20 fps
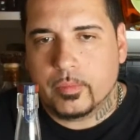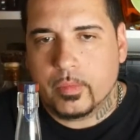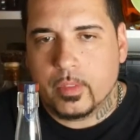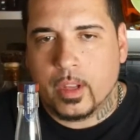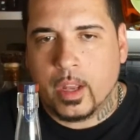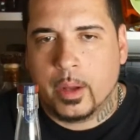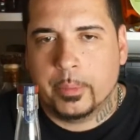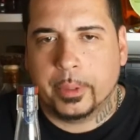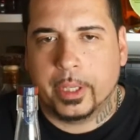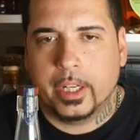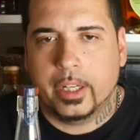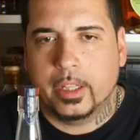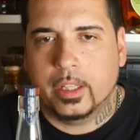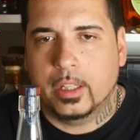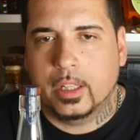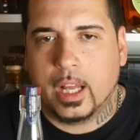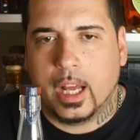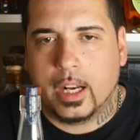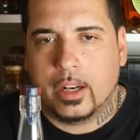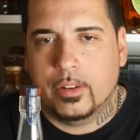I'm getting a
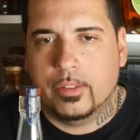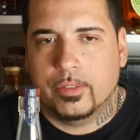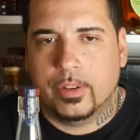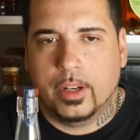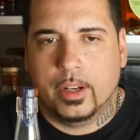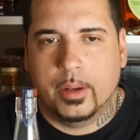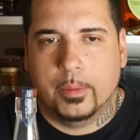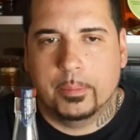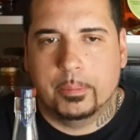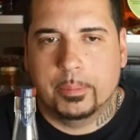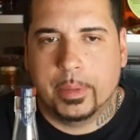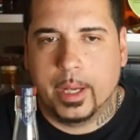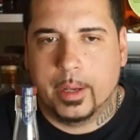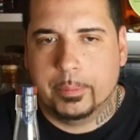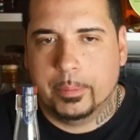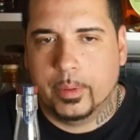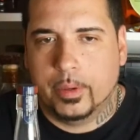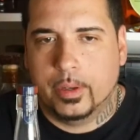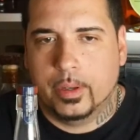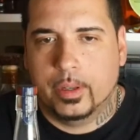lot of
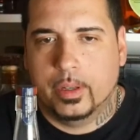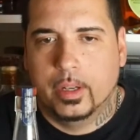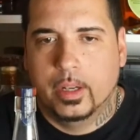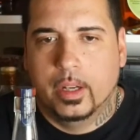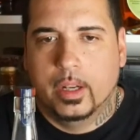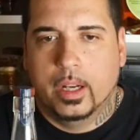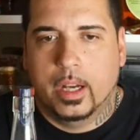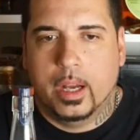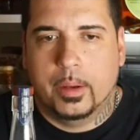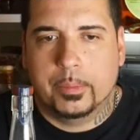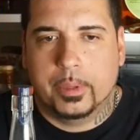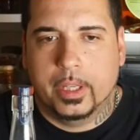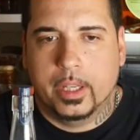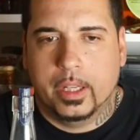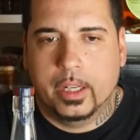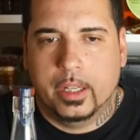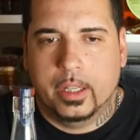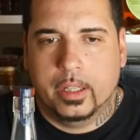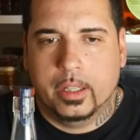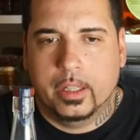pepper. I'm
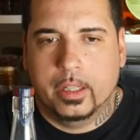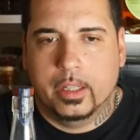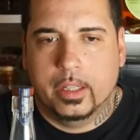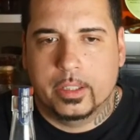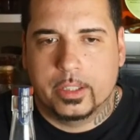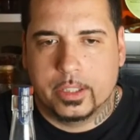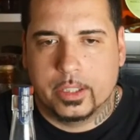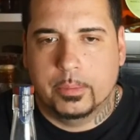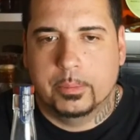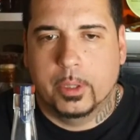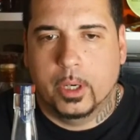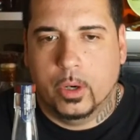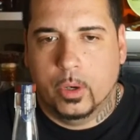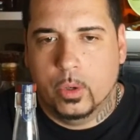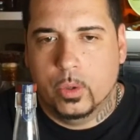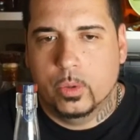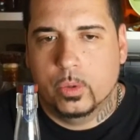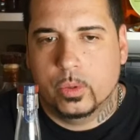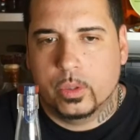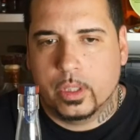getting some
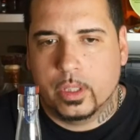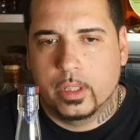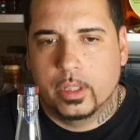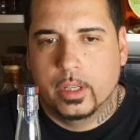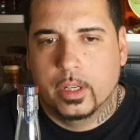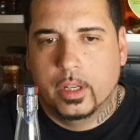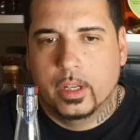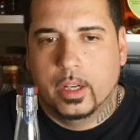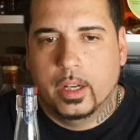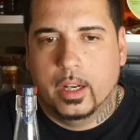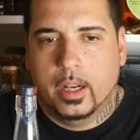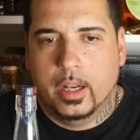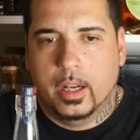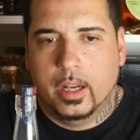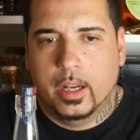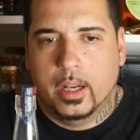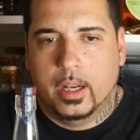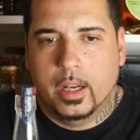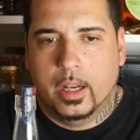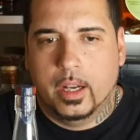oak.
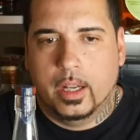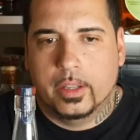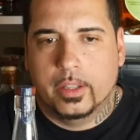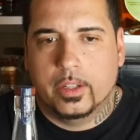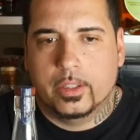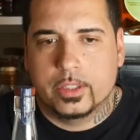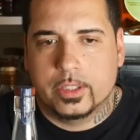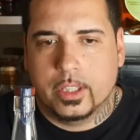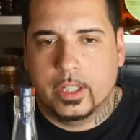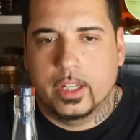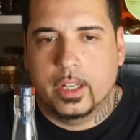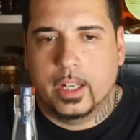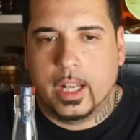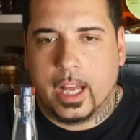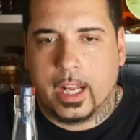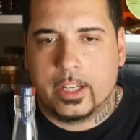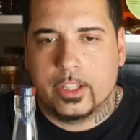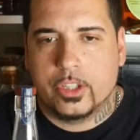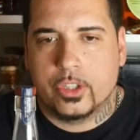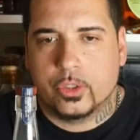There's a
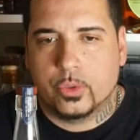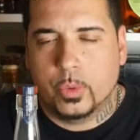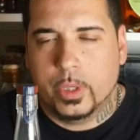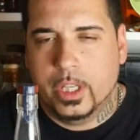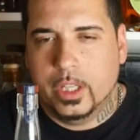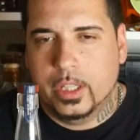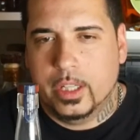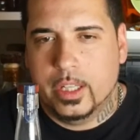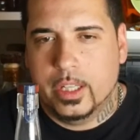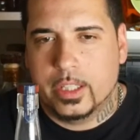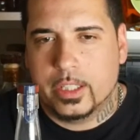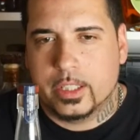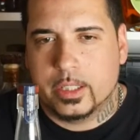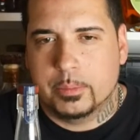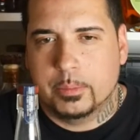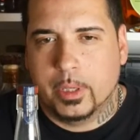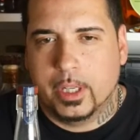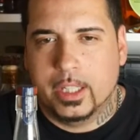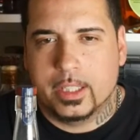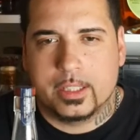lot of sweetness,
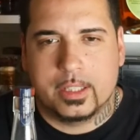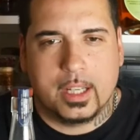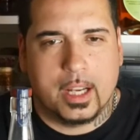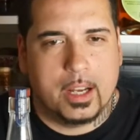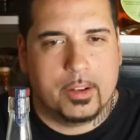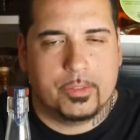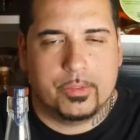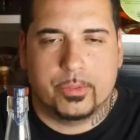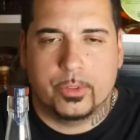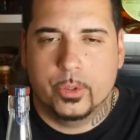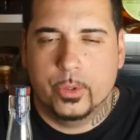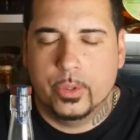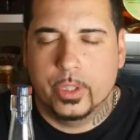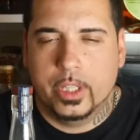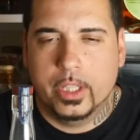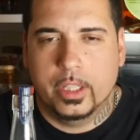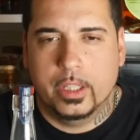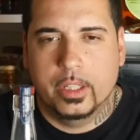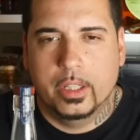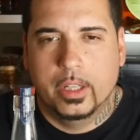but it's not
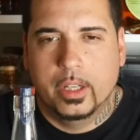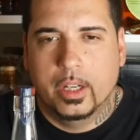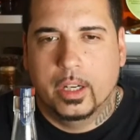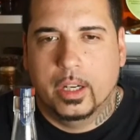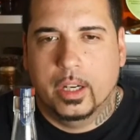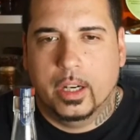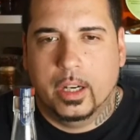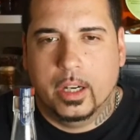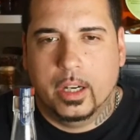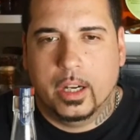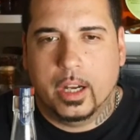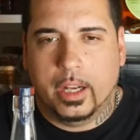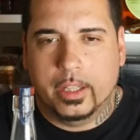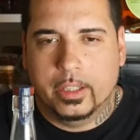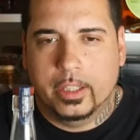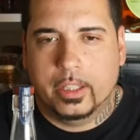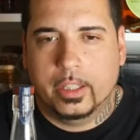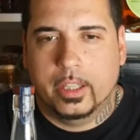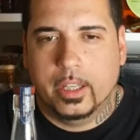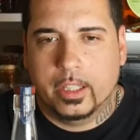fruity. I
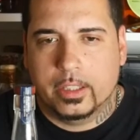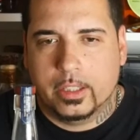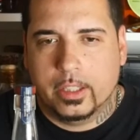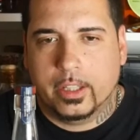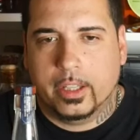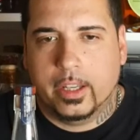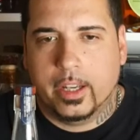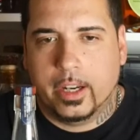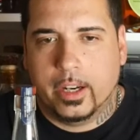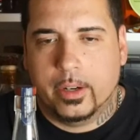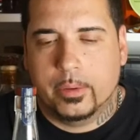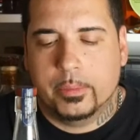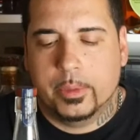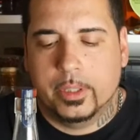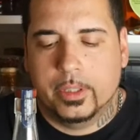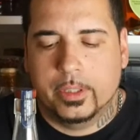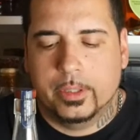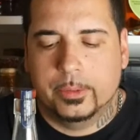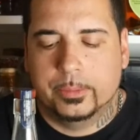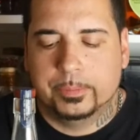did get the
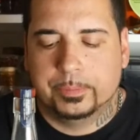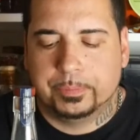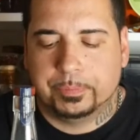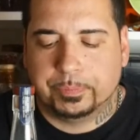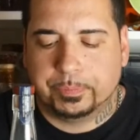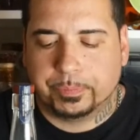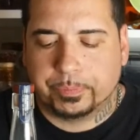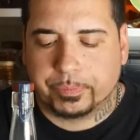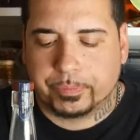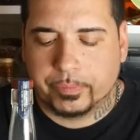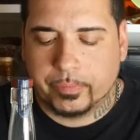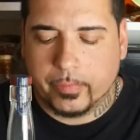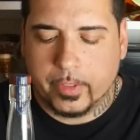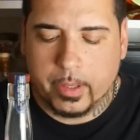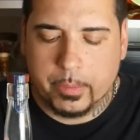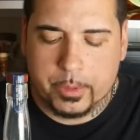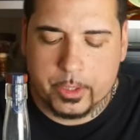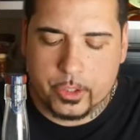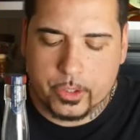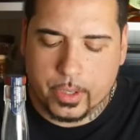caramel.
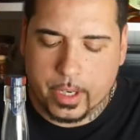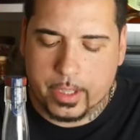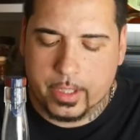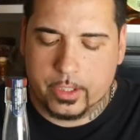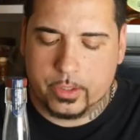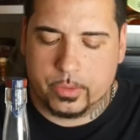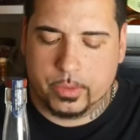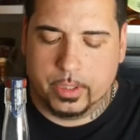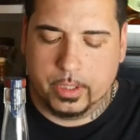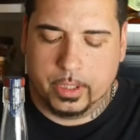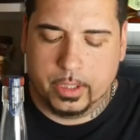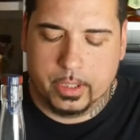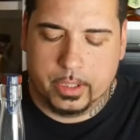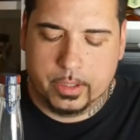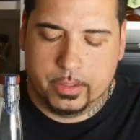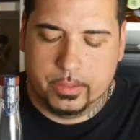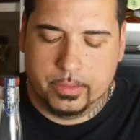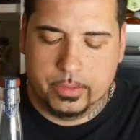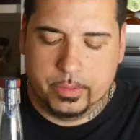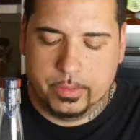Let me try this one again.